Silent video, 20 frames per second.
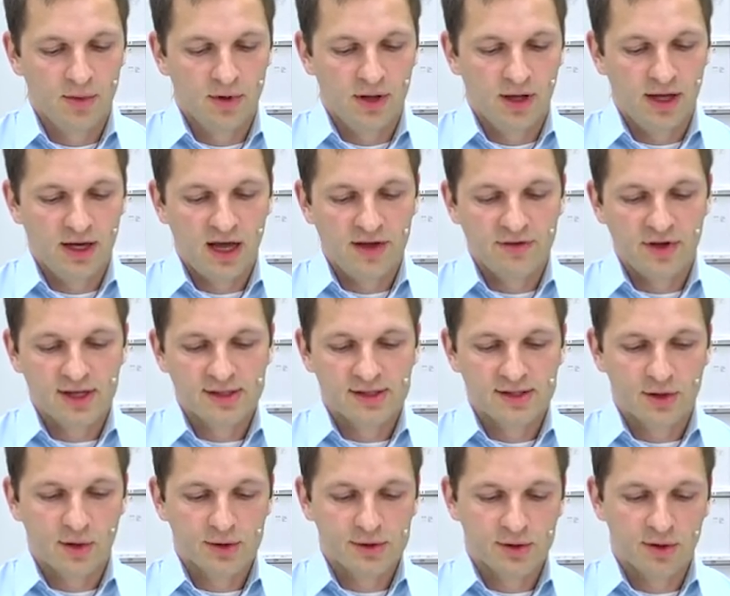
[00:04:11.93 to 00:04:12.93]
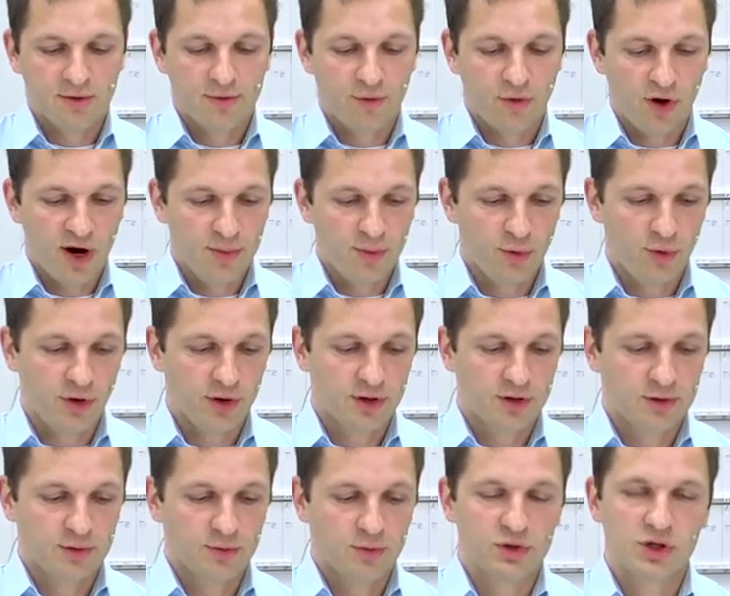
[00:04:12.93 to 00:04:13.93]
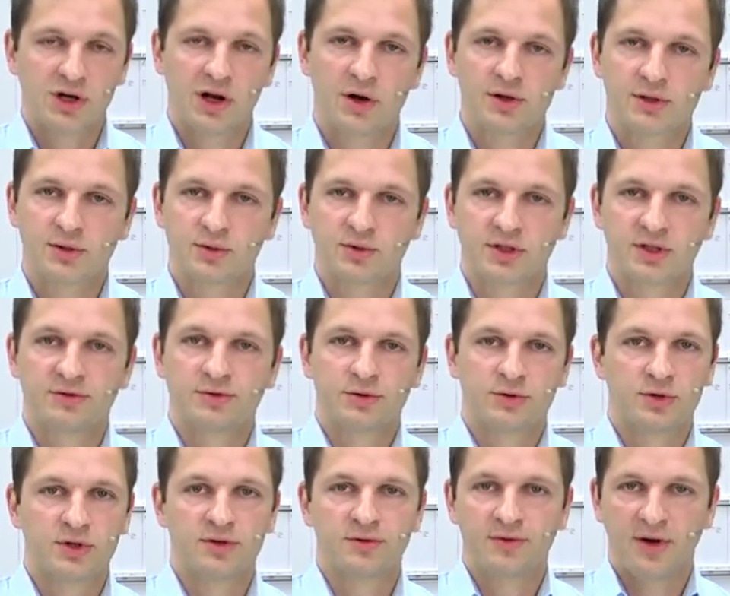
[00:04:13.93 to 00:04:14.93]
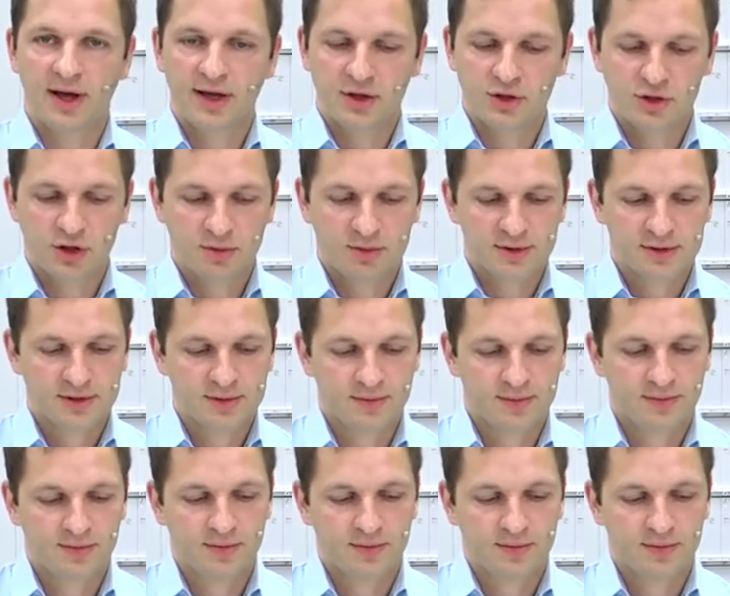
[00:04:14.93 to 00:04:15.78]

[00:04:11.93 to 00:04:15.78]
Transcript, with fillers: And I V S is also a framework which allows you de- to define jobs